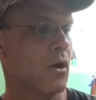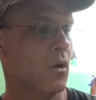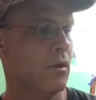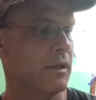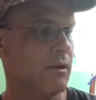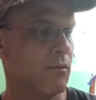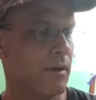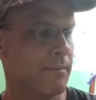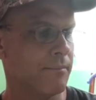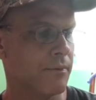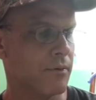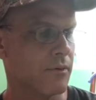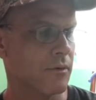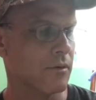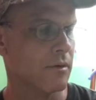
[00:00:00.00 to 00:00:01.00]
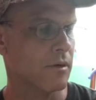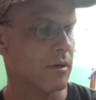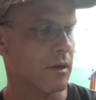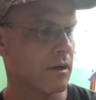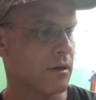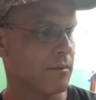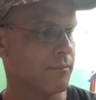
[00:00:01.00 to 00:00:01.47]
Only one
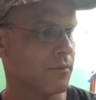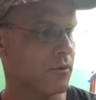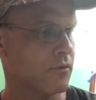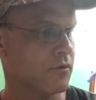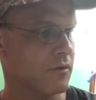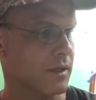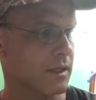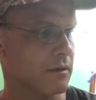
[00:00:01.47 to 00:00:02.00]
pursuing,